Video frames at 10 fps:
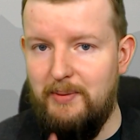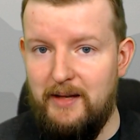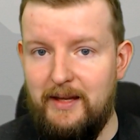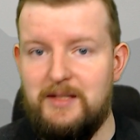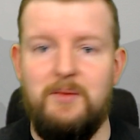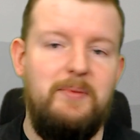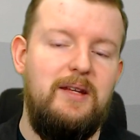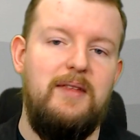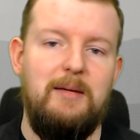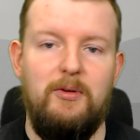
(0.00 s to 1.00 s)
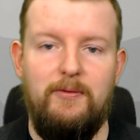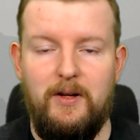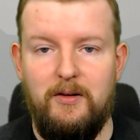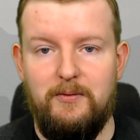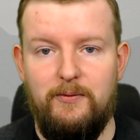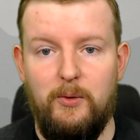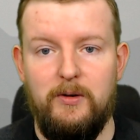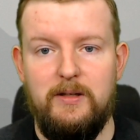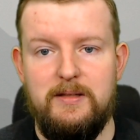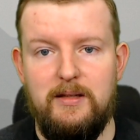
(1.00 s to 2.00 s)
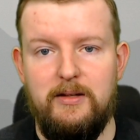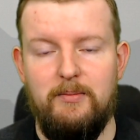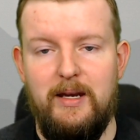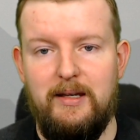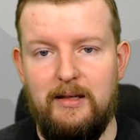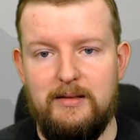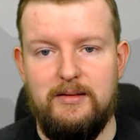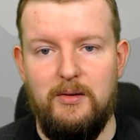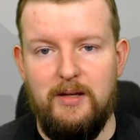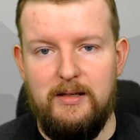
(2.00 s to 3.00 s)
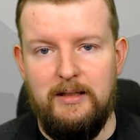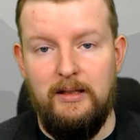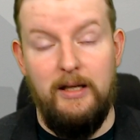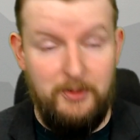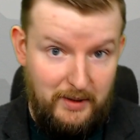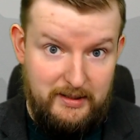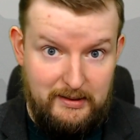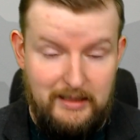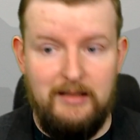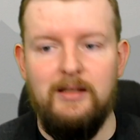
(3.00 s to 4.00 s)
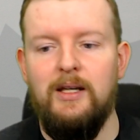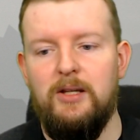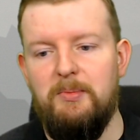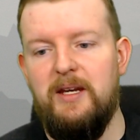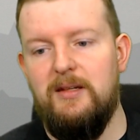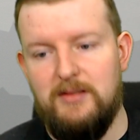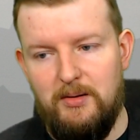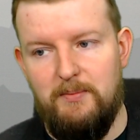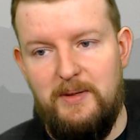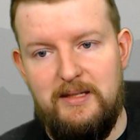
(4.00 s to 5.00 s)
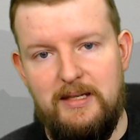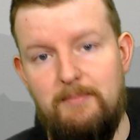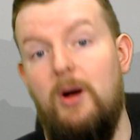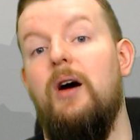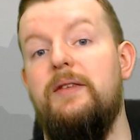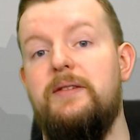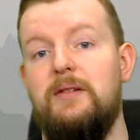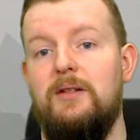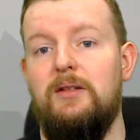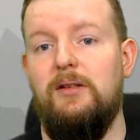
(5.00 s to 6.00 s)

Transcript: But that's a big thing about Fallout 4 is that they're making it so that in 2016 they're making it so that PC mods